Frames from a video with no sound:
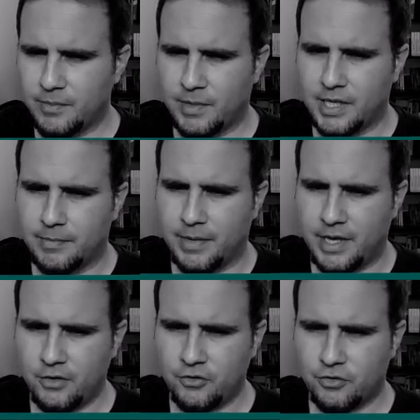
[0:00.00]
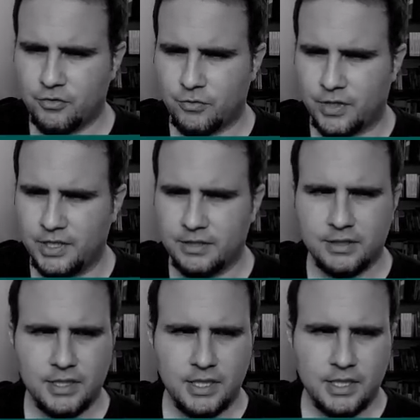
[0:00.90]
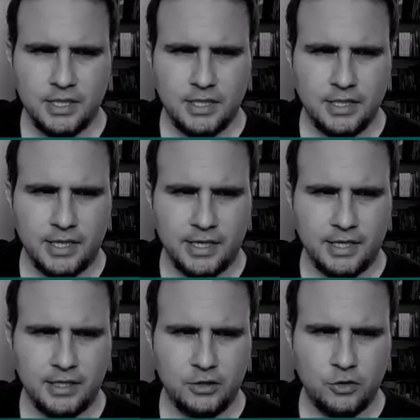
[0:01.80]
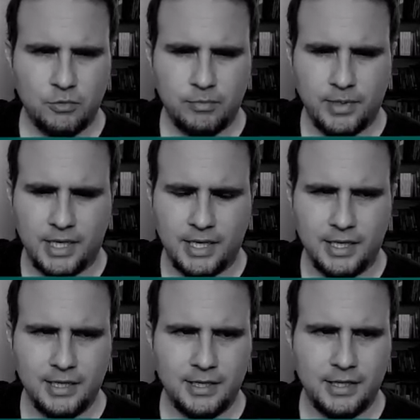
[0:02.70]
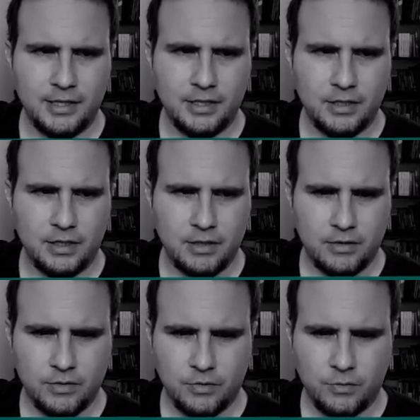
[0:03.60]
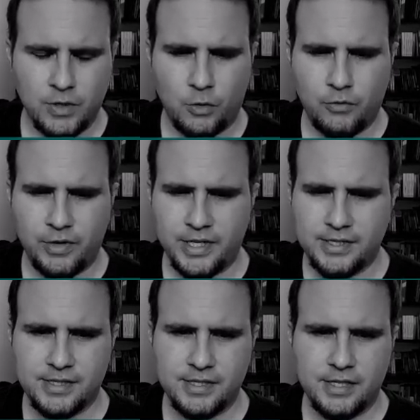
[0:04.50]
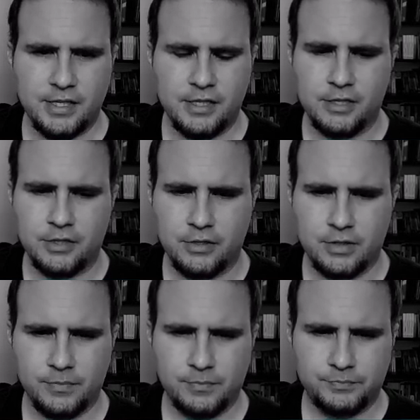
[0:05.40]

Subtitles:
my mesh, right? And I can hit compile, and we already see here,